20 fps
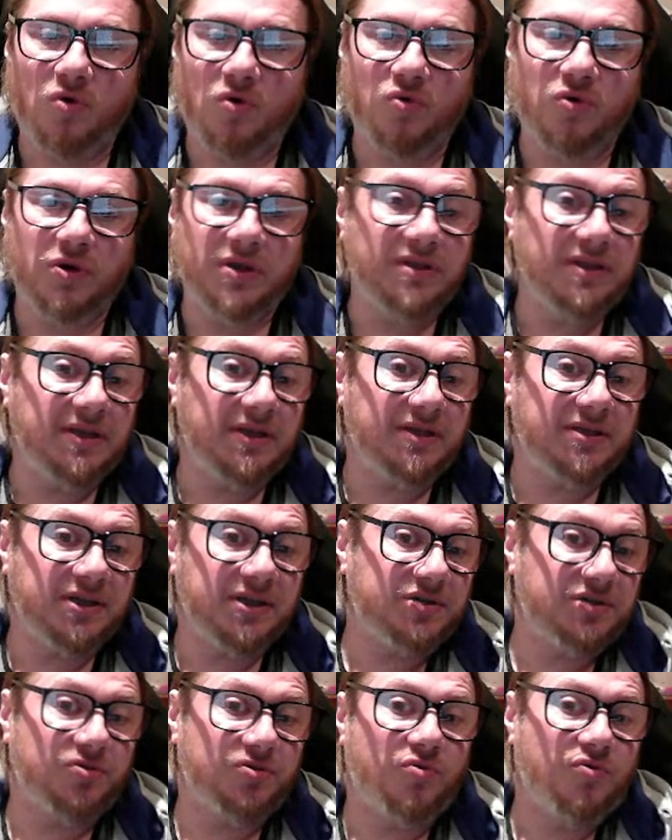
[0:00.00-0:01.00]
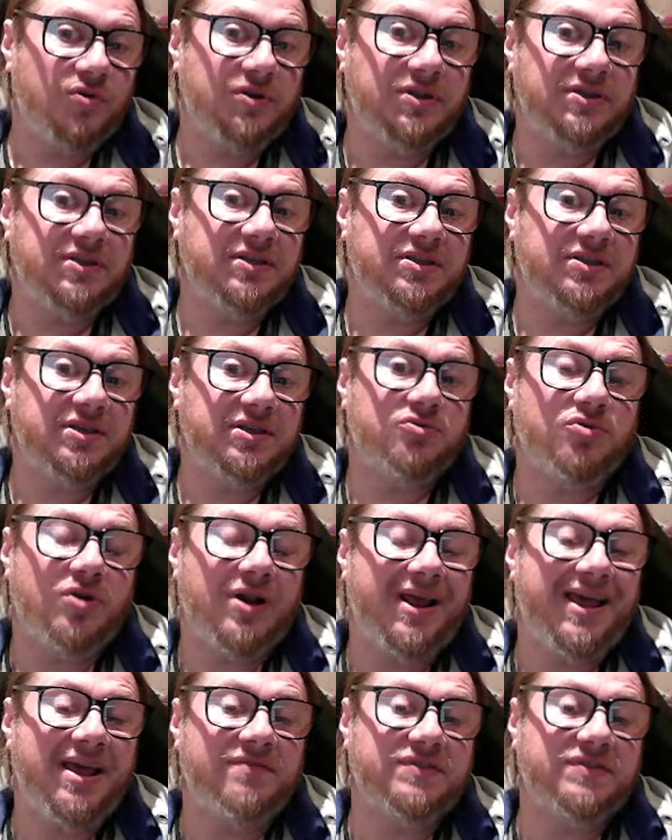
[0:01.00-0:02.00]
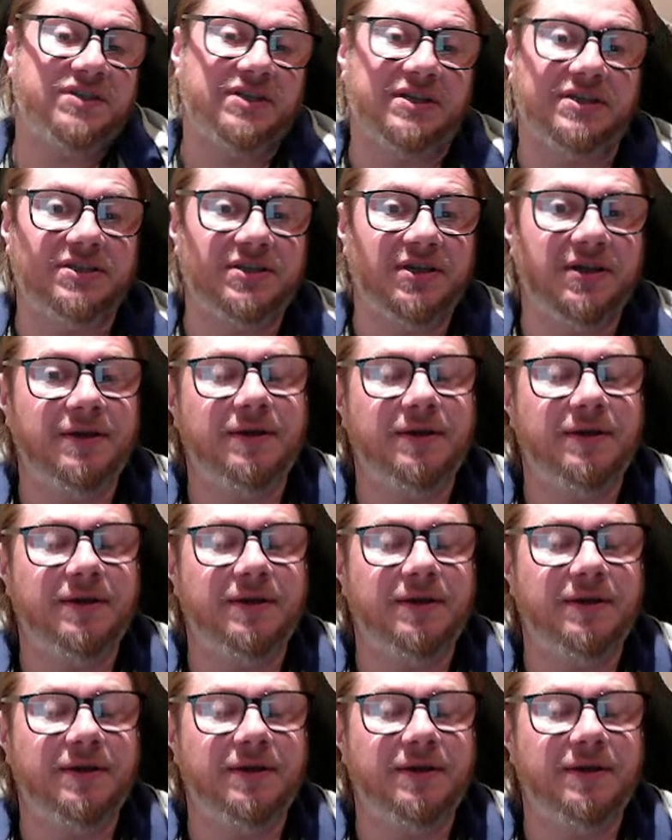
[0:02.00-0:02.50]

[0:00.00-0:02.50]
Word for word: queen d6 or queen c6 or f6.